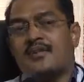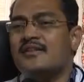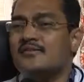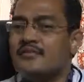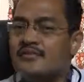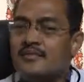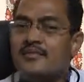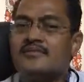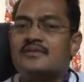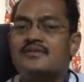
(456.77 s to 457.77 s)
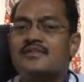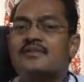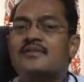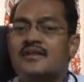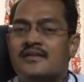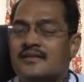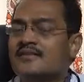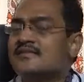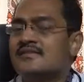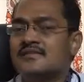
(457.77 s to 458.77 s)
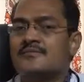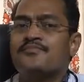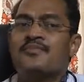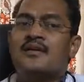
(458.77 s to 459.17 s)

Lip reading: But a good number of the children or youngsters